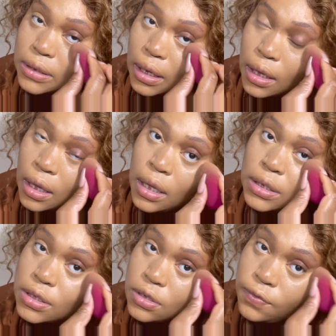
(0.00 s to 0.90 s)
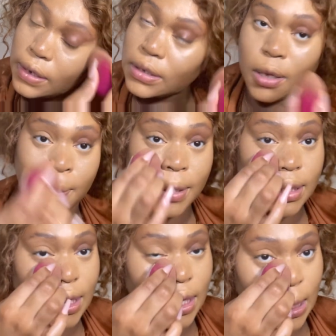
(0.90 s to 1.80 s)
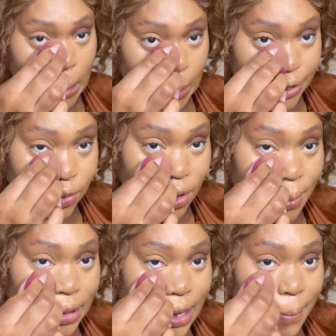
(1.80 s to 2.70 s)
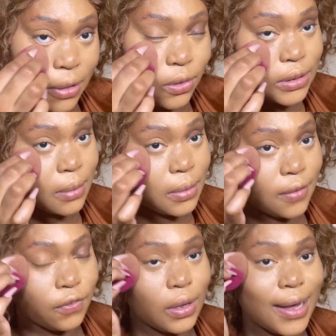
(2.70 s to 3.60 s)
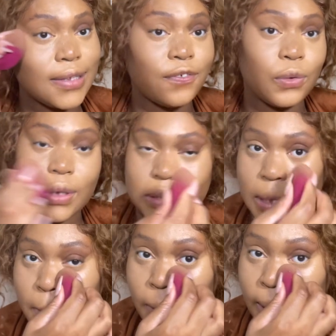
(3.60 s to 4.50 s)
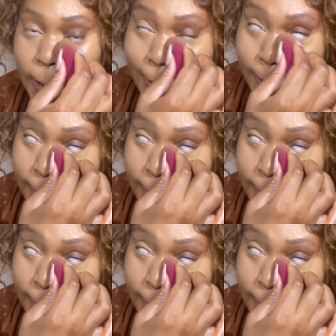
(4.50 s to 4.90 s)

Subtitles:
Like, still find the ability. So comment down below, tell me if you guys feel the same way.